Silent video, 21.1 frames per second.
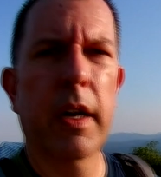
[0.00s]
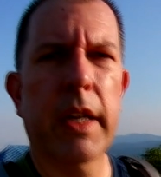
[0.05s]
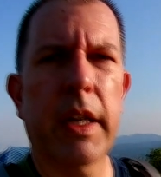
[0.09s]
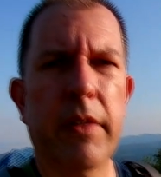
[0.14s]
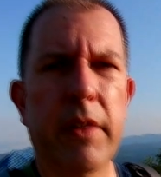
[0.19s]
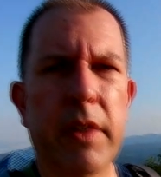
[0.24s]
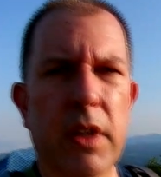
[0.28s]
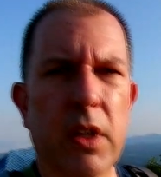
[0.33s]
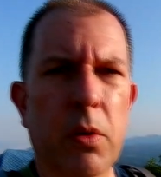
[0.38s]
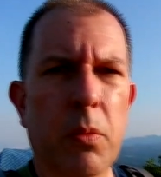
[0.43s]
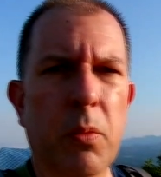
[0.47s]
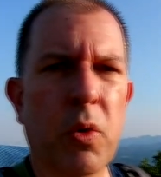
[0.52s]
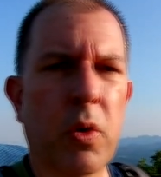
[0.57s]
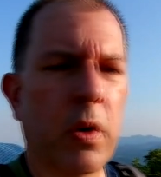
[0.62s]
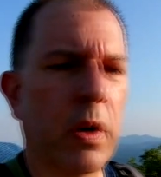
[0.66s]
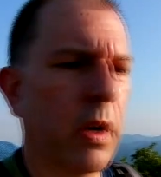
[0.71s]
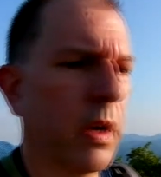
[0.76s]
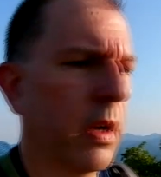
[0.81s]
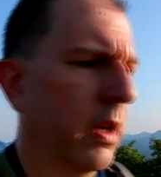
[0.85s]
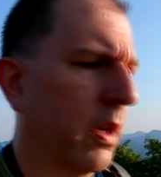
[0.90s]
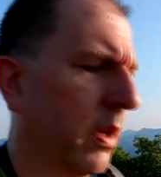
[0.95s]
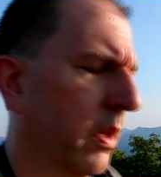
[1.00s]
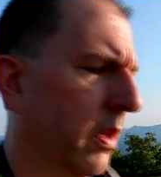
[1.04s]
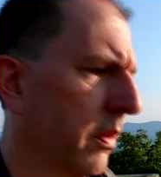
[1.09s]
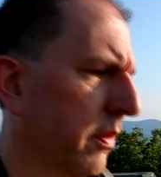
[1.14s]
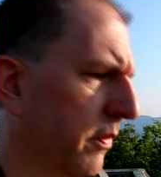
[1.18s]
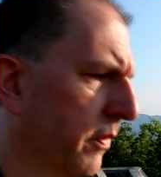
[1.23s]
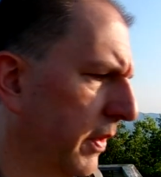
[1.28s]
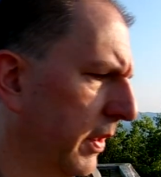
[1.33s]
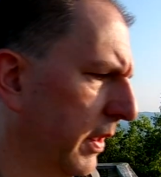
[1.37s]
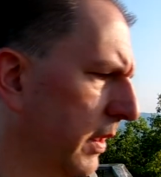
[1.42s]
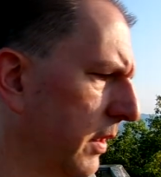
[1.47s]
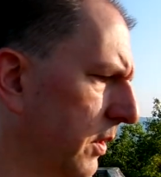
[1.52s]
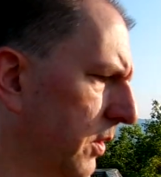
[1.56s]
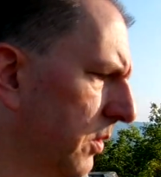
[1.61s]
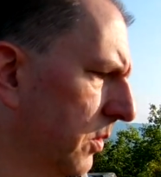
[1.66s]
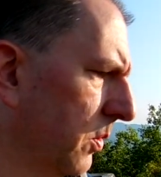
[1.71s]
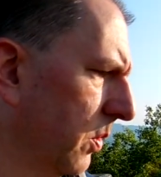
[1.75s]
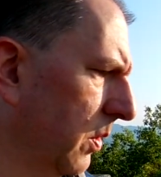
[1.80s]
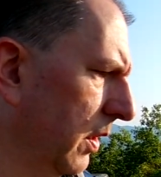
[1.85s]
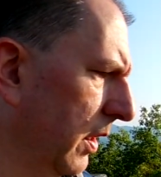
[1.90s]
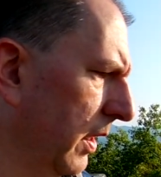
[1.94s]
I'll give you a little more footage
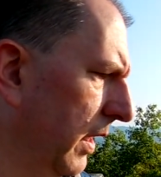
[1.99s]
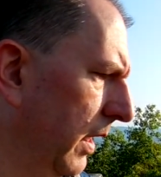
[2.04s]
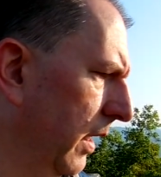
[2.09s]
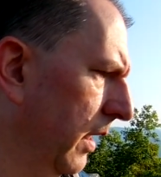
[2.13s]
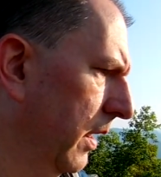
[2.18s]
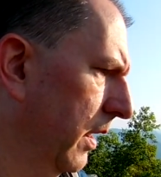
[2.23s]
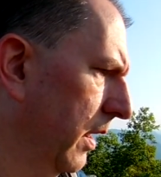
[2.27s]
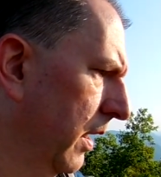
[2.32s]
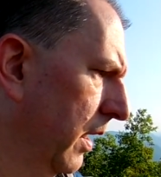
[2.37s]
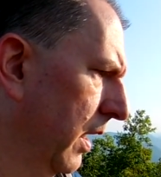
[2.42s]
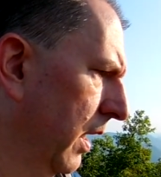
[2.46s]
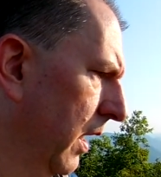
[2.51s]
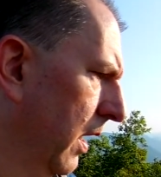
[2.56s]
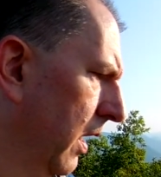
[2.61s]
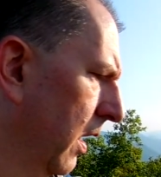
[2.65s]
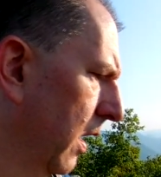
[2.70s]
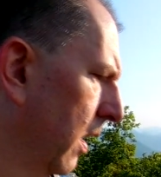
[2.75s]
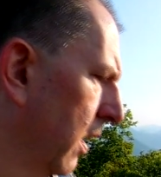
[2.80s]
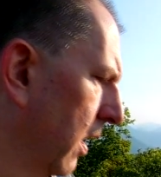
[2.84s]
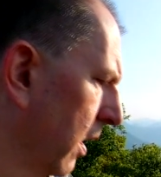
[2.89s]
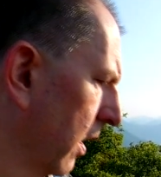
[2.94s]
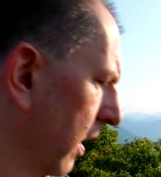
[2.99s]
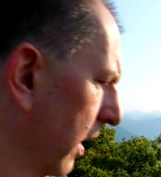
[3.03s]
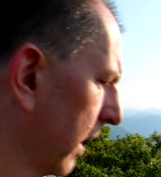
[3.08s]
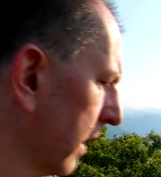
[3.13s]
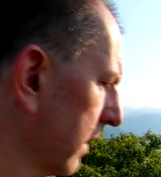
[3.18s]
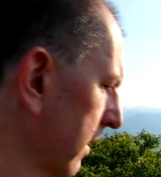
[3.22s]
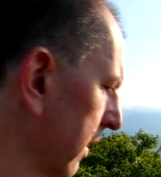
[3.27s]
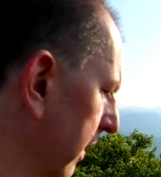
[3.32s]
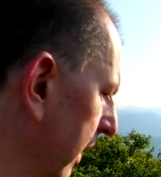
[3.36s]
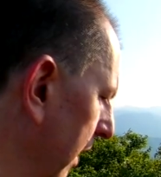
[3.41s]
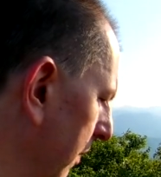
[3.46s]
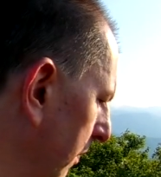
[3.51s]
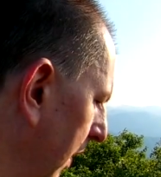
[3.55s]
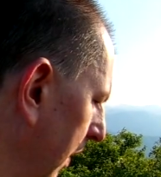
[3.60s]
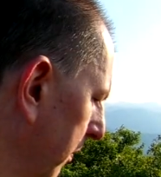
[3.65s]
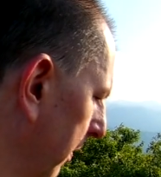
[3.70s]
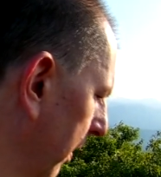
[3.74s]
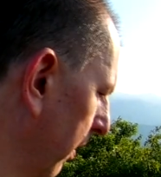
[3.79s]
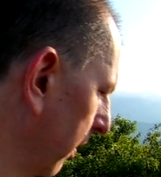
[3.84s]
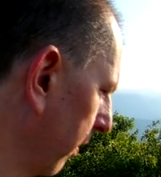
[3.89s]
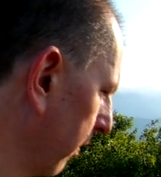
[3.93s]
shortly. Actually, that
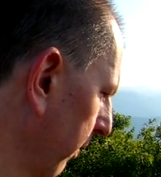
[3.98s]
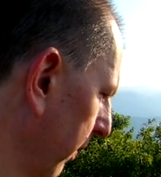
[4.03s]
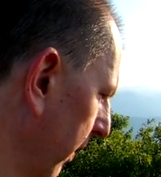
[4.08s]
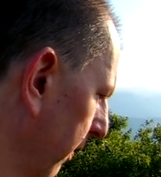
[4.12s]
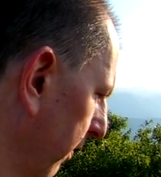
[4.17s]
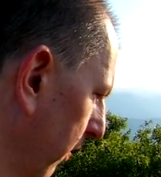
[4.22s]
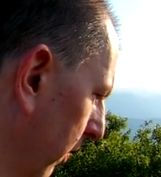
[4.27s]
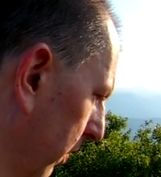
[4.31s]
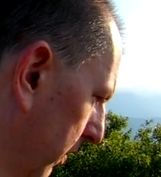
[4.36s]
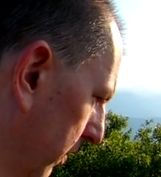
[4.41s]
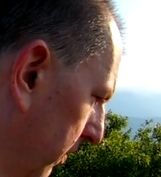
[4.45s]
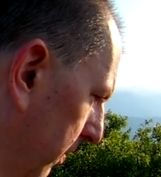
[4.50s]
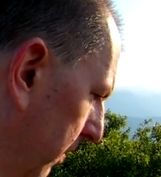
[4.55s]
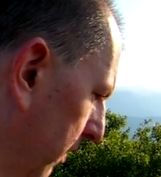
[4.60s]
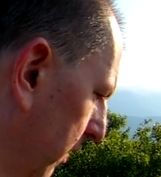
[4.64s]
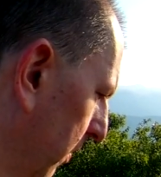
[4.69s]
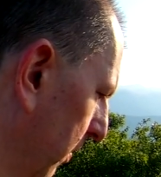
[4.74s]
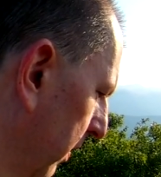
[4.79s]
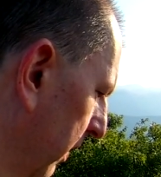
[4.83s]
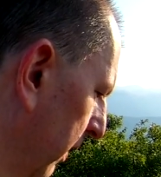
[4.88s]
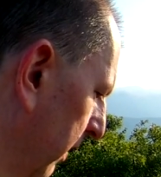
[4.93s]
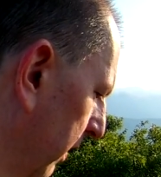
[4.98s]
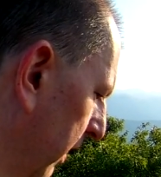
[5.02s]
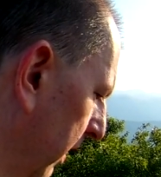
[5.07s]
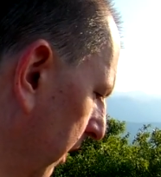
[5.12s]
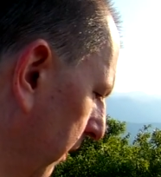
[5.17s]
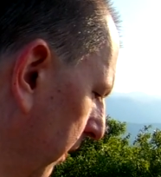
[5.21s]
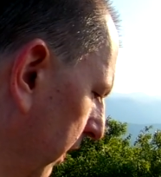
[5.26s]
might be the Three Forks Trail going down that